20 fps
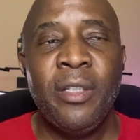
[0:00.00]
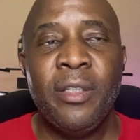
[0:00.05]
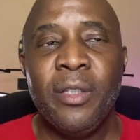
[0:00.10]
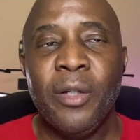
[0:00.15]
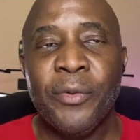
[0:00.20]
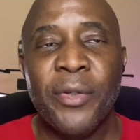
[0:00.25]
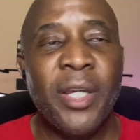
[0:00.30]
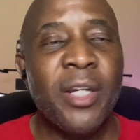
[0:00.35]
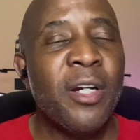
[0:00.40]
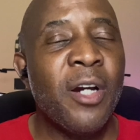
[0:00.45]

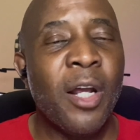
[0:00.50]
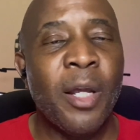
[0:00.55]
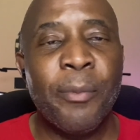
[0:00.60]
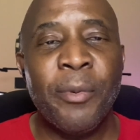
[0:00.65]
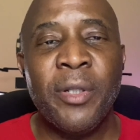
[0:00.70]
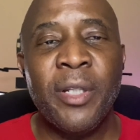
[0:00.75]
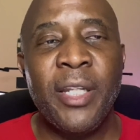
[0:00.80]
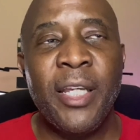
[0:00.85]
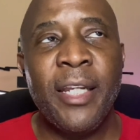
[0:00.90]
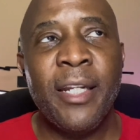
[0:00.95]
Don't get caught
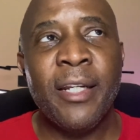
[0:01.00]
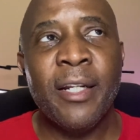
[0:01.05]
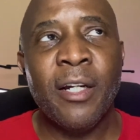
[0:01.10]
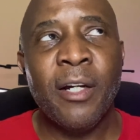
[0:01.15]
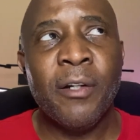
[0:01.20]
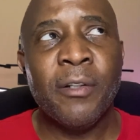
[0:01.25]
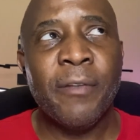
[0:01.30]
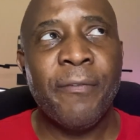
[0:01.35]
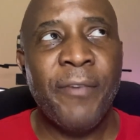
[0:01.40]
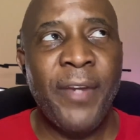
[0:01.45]
up in needing
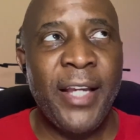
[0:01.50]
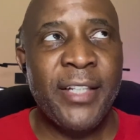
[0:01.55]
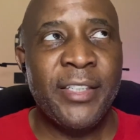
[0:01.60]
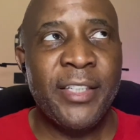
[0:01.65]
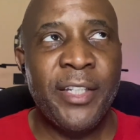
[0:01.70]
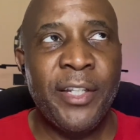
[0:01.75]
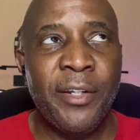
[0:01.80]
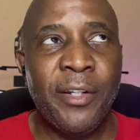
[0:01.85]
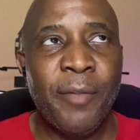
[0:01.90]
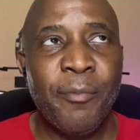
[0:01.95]
all the
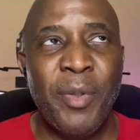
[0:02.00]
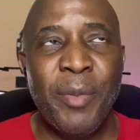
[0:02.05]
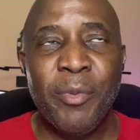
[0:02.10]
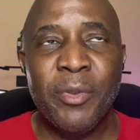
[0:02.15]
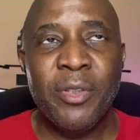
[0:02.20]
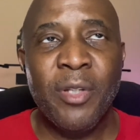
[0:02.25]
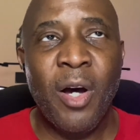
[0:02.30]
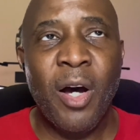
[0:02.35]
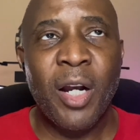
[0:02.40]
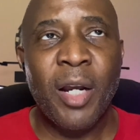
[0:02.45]
fancy gear that
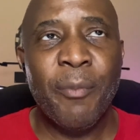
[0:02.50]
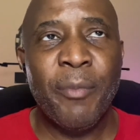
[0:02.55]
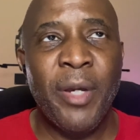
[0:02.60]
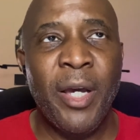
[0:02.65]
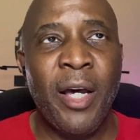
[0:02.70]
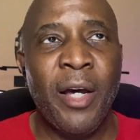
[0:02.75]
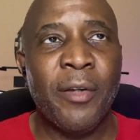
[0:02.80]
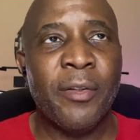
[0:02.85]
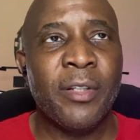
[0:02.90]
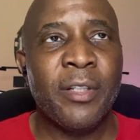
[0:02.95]
people talk
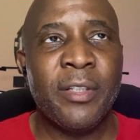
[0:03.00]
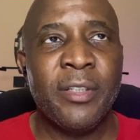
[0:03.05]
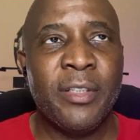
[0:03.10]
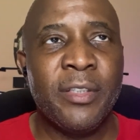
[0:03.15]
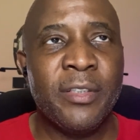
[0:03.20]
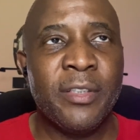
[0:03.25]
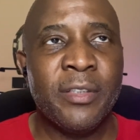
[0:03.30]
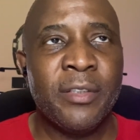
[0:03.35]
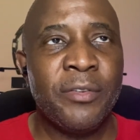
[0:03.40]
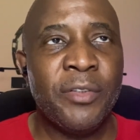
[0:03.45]
about,
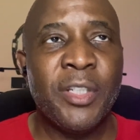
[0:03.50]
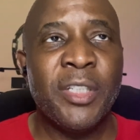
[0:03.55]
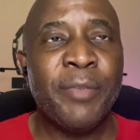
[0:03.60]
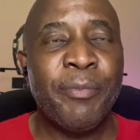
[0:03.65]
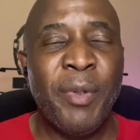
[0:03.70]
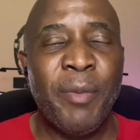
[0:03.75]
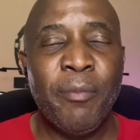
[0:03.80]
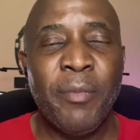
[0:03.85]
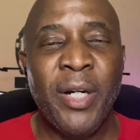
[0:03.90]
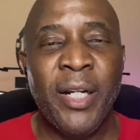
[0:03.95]
because you can
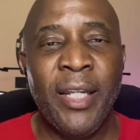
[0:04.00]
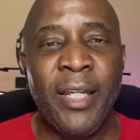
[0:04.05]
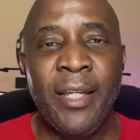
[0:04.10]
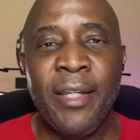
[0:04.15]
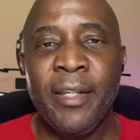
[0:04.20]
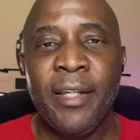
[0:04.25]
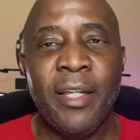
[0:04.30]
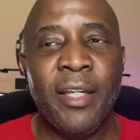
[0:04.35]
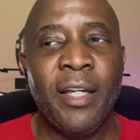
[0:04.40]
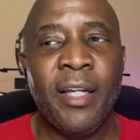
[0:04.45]
spend
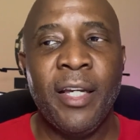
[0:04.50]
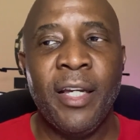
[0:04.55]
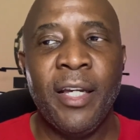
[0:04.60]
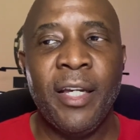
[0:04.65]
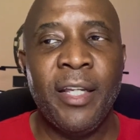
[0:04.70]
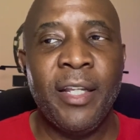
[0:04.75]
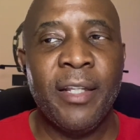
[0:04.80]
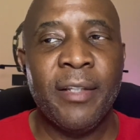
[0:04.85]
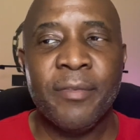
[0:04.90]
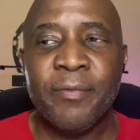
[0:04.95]
money
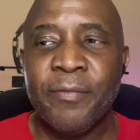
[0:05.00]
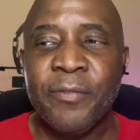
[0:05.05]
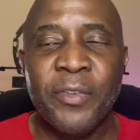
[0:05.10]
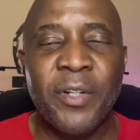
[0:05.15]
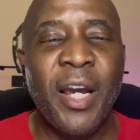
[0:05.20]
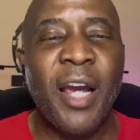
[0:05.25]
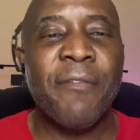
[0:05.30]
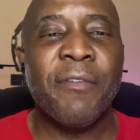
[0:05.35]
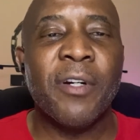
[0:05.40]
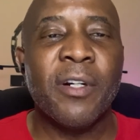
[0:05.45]

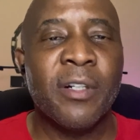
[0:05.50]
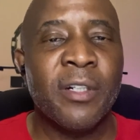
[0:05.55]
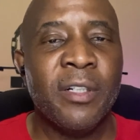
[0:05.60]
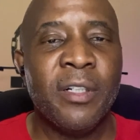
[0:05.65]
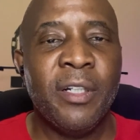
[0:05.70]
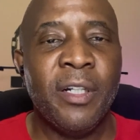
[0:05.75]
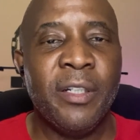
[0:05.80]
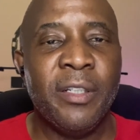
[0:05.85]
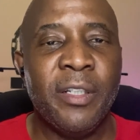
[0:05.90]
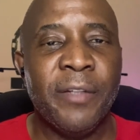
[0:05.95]
forever
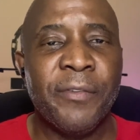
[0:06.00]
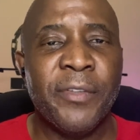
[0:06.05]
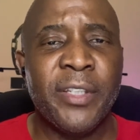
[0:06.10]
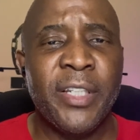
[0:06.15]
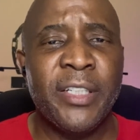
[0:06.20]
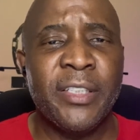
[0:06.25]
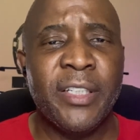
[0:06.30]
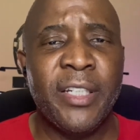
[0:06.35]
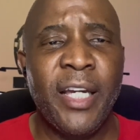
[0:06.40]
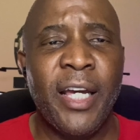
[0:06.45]
on different
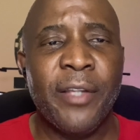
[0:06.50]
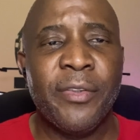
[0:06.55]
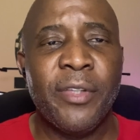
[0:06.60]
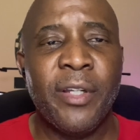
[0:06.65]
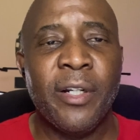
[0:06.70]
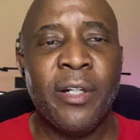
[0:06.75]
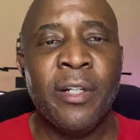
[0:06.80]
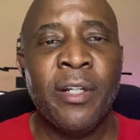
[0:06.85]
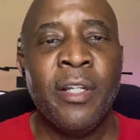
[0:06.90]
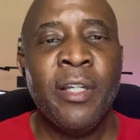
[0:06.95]
things that are out
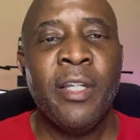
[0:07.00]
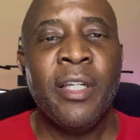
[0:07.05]
there.